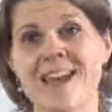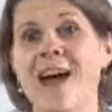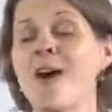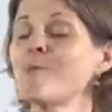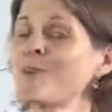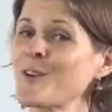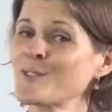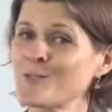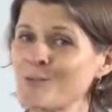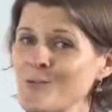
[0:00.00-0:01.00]
How are we going
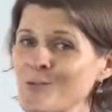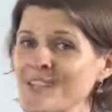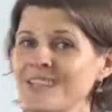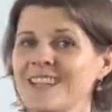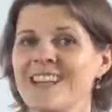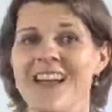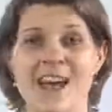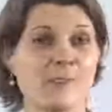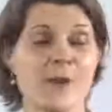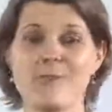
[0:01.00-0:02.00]
to do it,
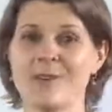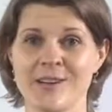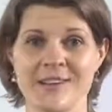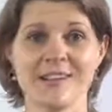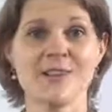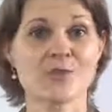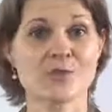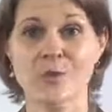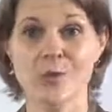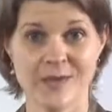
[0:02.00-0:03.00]
and where we're going to
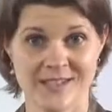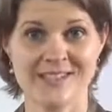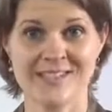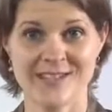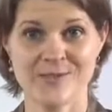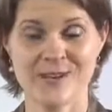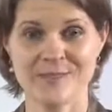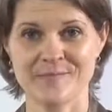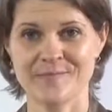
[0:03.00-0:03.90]
store it, etc.